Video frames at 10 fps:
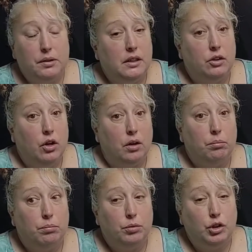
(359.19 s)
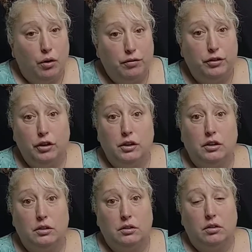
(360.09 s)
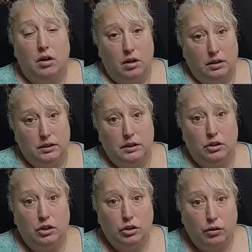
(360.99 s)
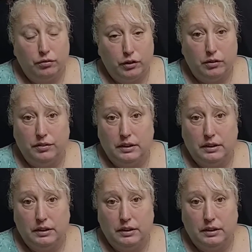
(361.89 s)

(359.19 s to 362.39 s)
but they're not chauffeured cars, they're not chauffeured